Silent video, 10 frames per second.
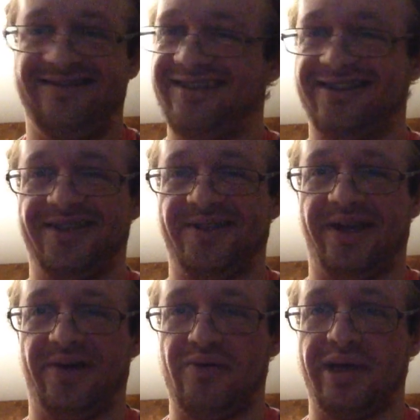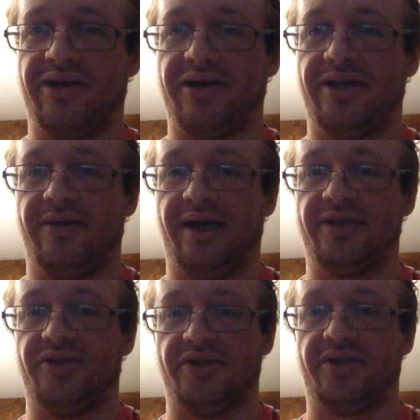Because it's like, oh my god, you
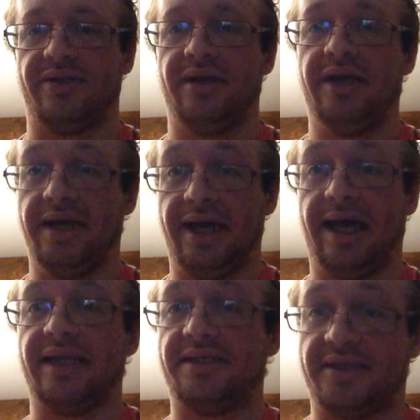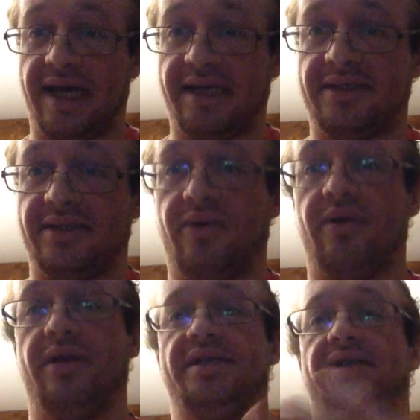guys just had sex, or
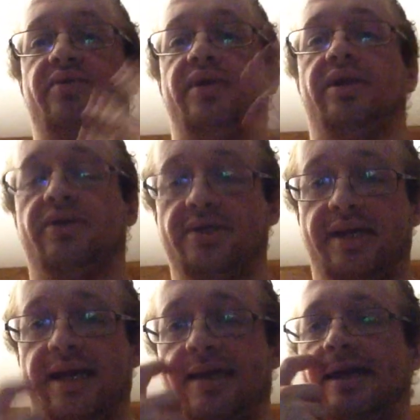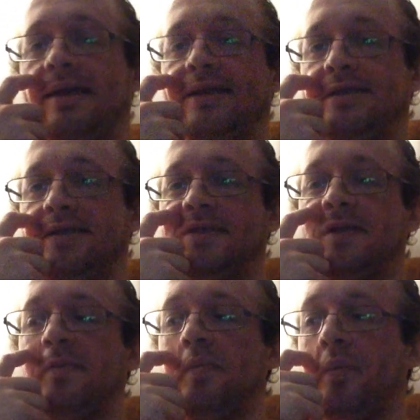at least that's what it looks like at the end of this season.